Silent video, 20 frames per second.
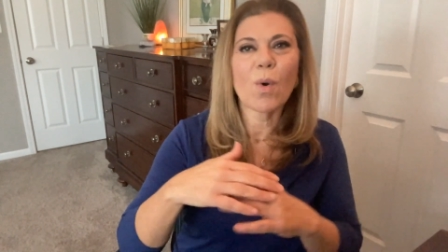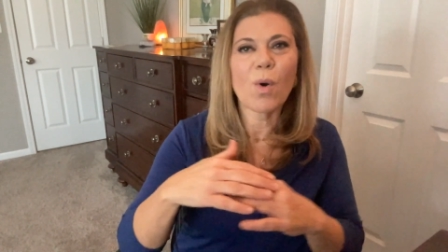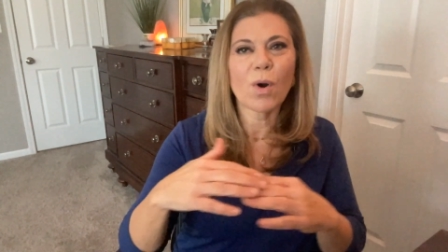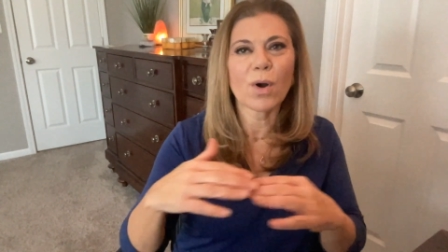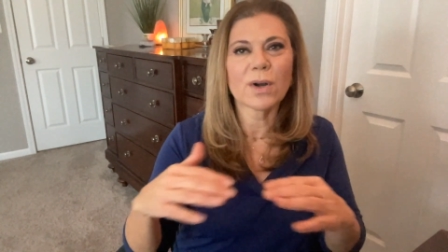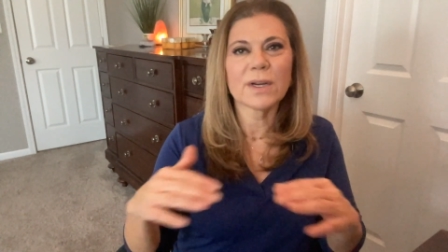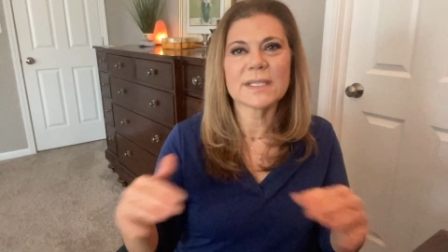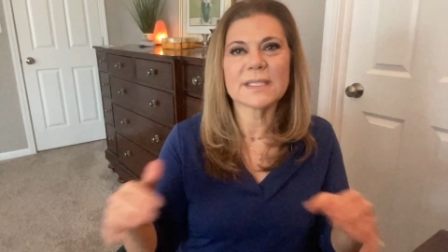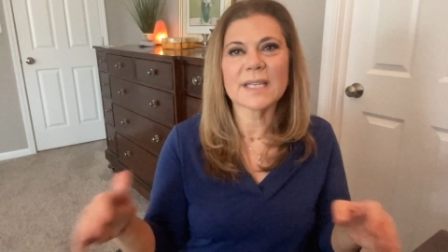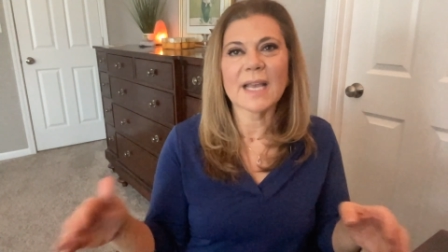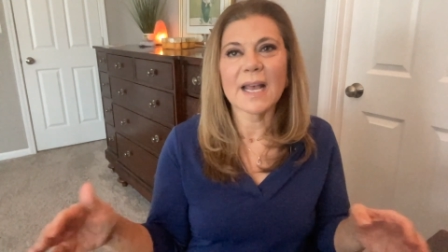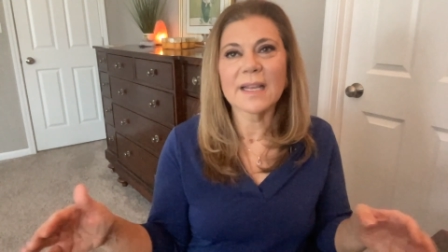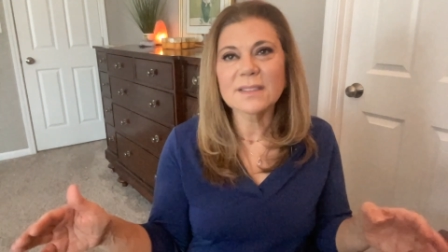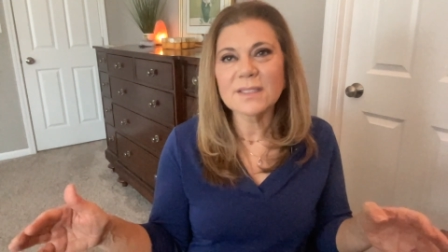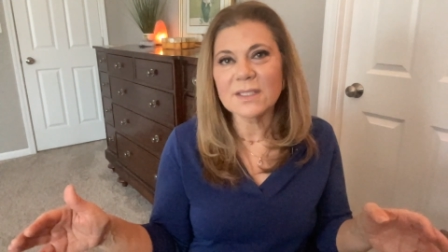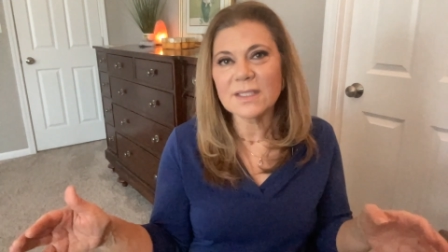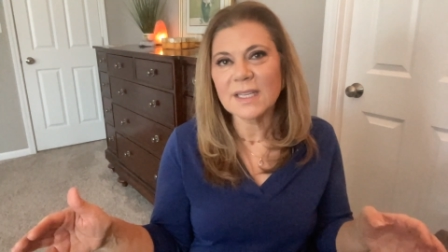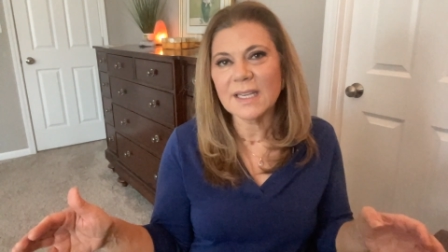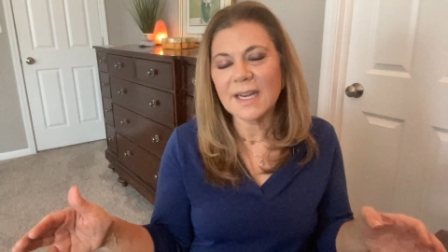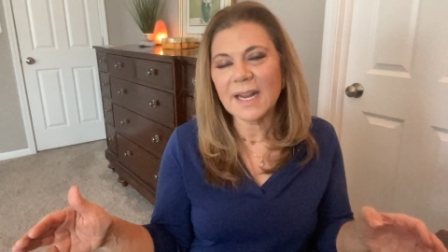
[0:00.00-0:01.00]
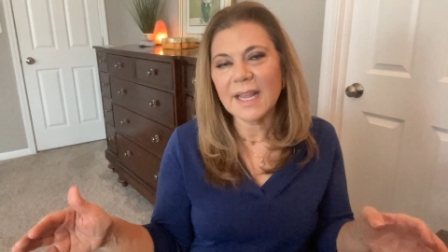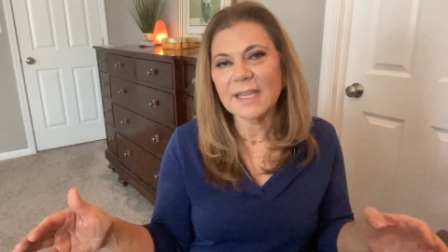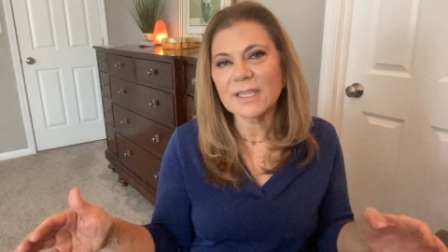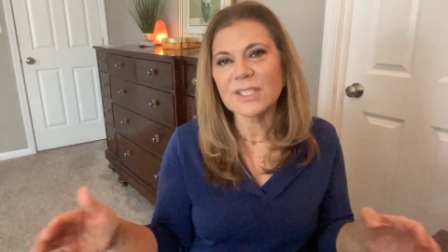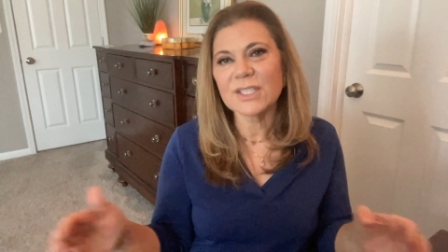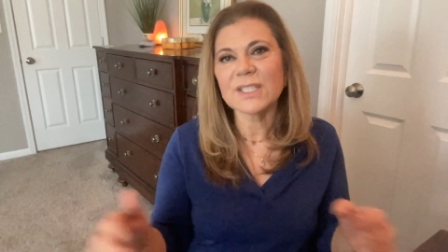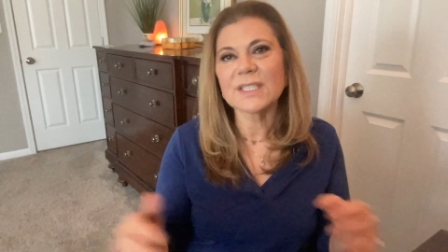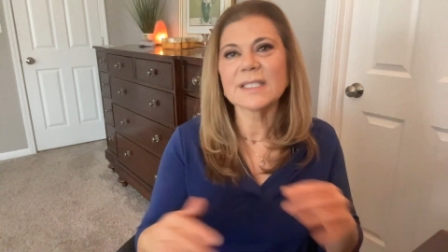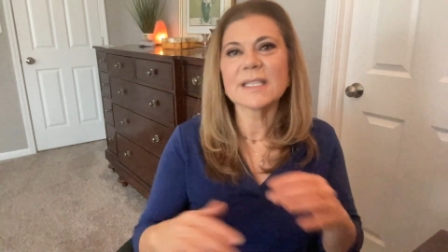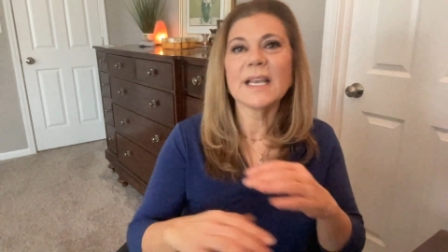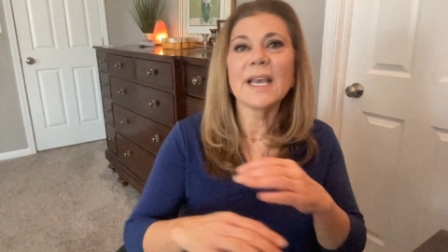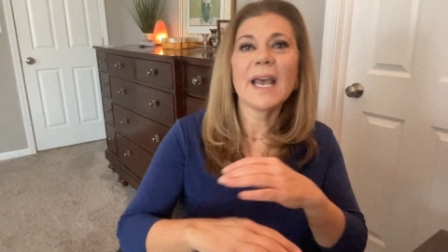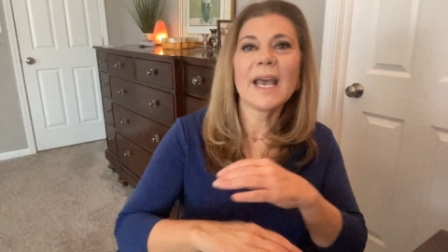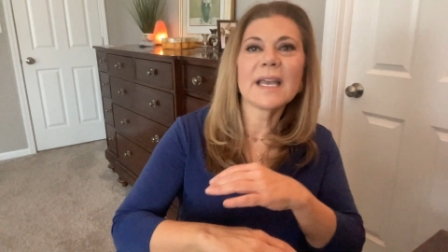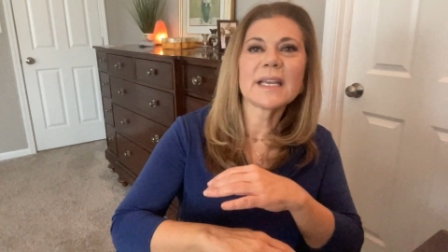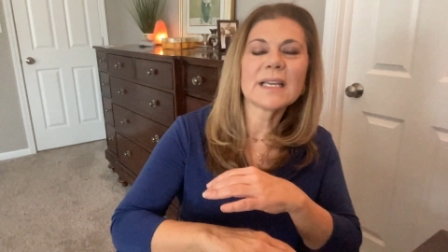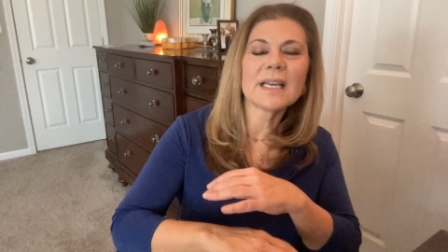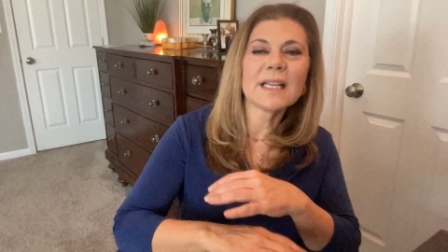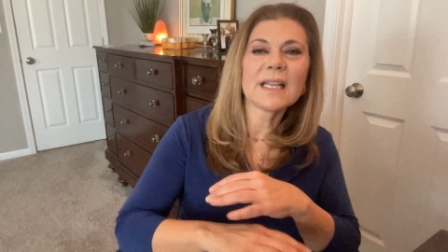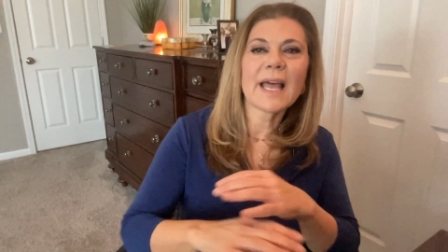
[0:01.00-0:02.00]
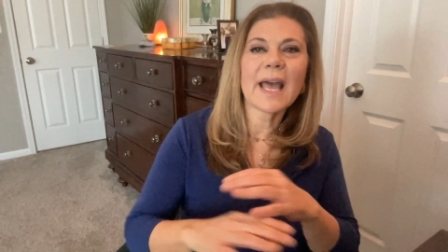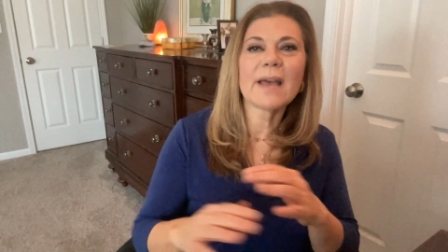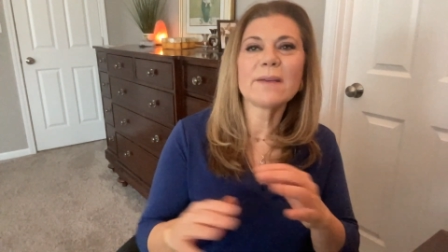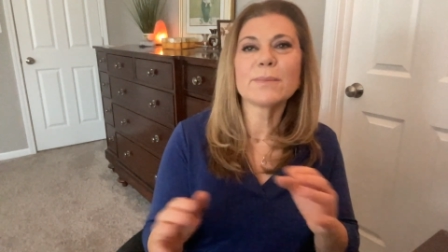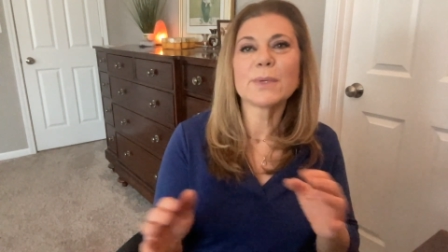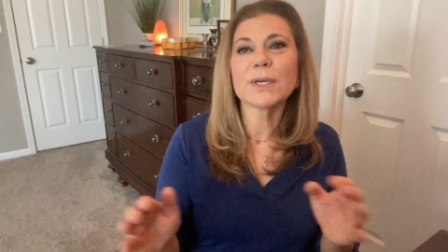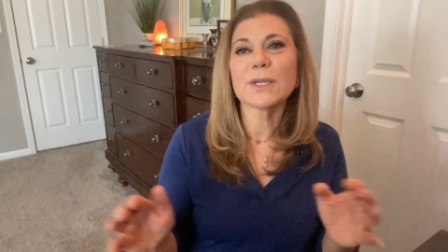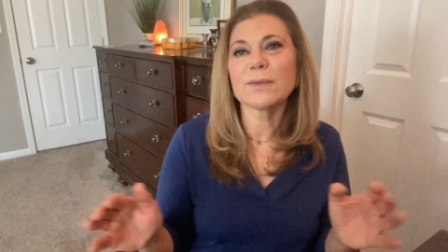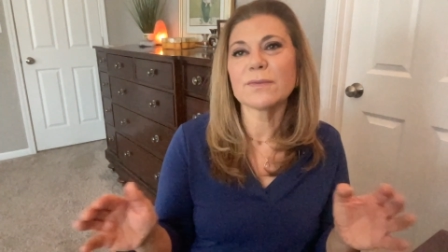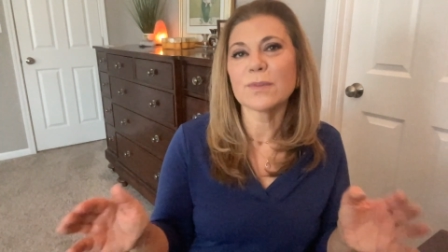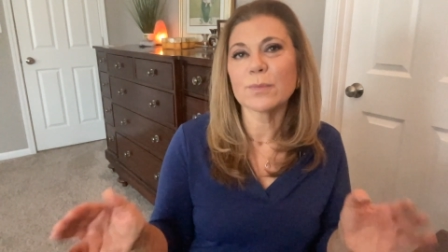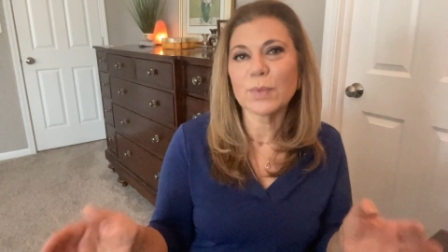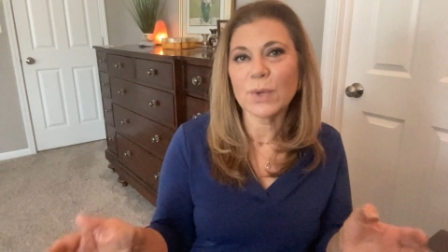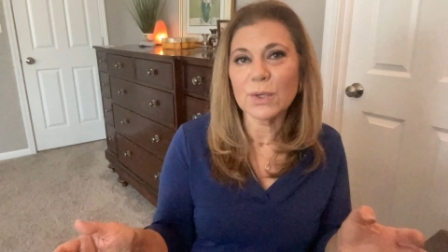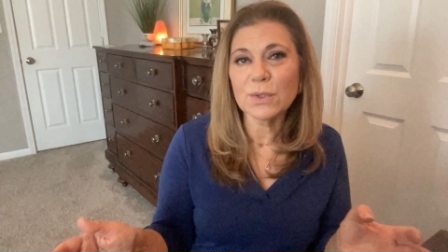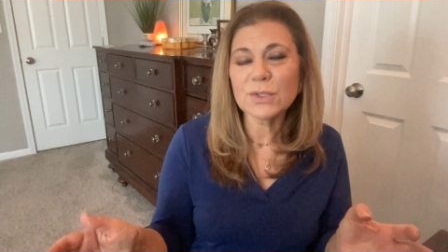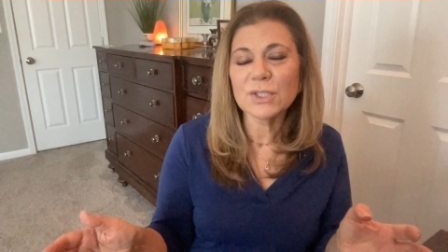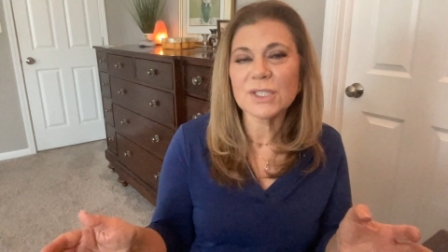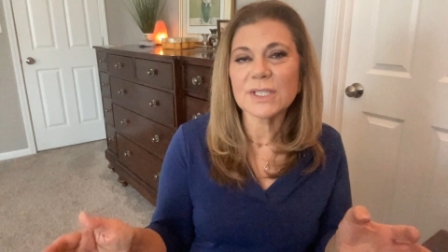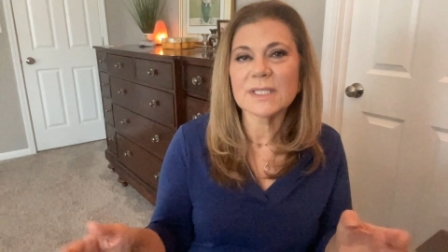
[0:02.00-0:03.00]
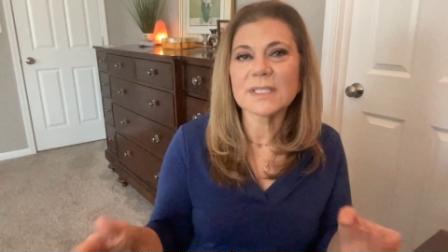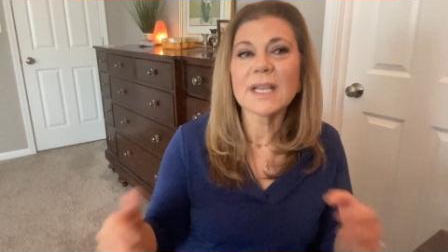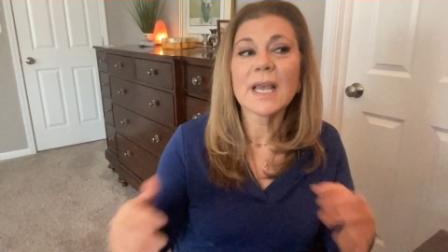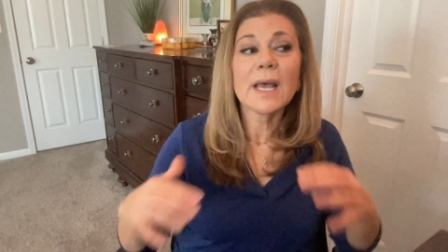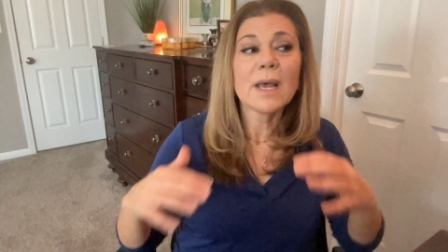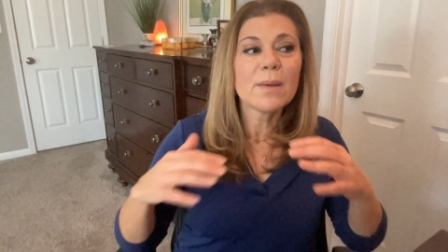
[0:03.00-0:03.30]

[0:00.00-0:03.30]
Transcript: horizontal connections and collaborative approaches,